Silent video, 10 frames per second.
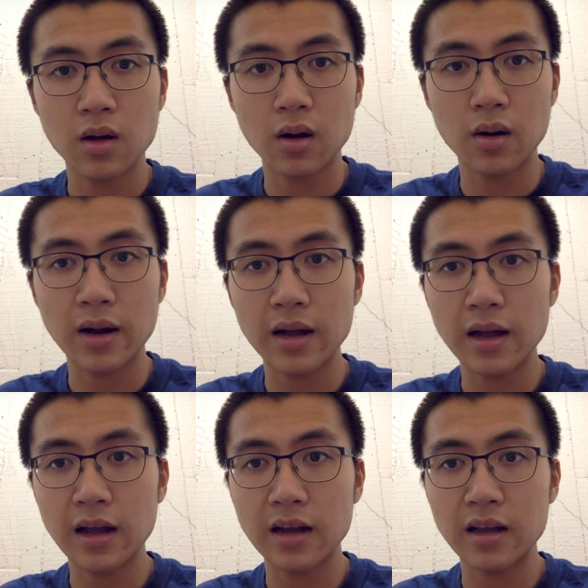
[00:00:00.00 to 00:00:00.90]
all right,
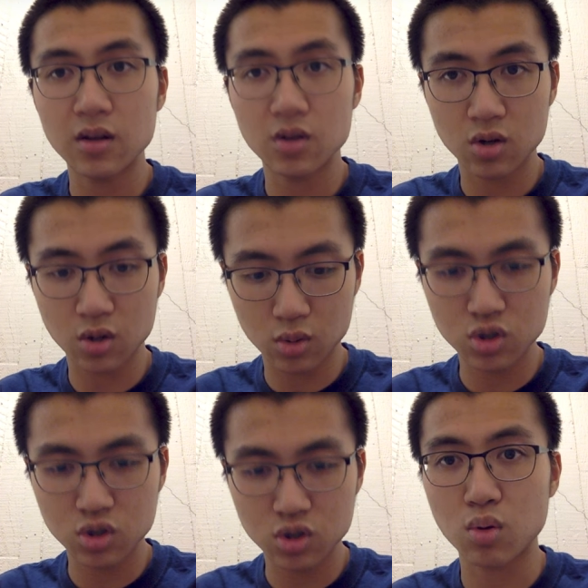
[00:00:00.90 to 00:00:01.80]
and then go
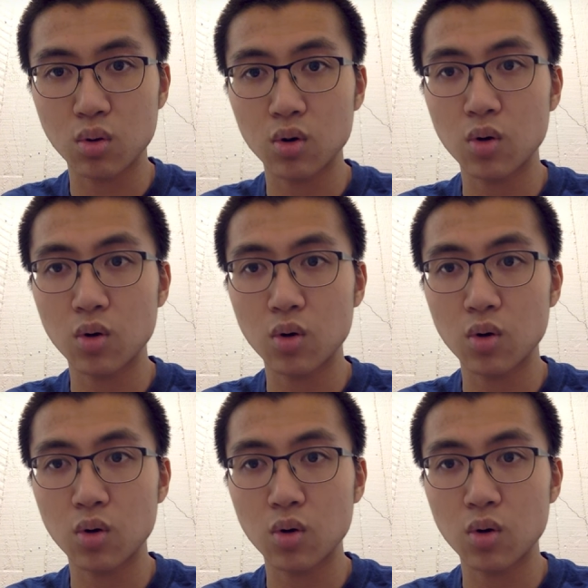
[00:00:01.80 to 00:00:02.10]
to the Kroger